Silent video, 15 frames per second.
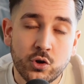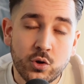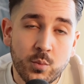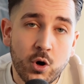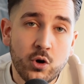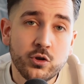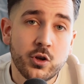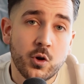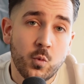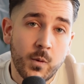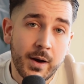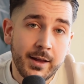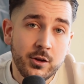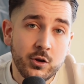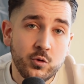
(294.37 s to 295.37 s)
most
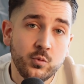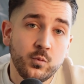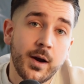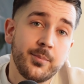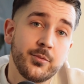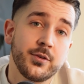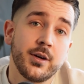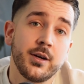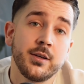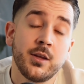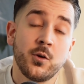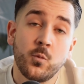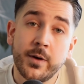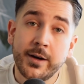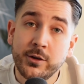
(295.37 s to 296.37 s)
well-known website
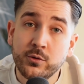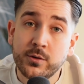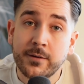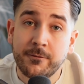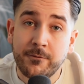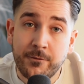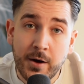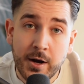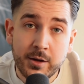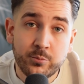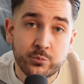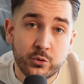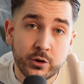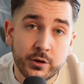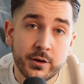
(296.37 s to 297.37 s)
where you can find
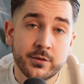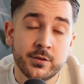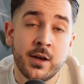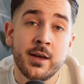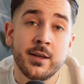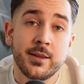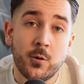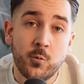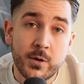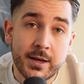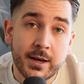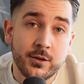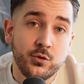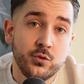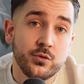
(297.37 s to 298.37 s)
products that we can
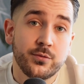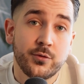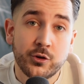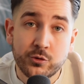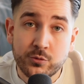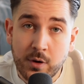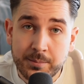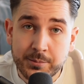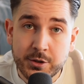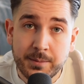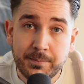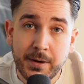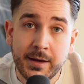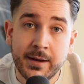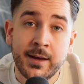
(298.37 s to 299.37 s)
use for
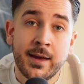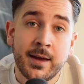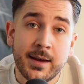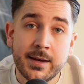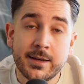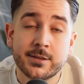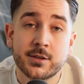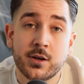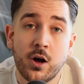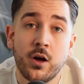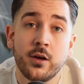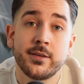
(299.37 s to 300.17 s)
dropshipping is called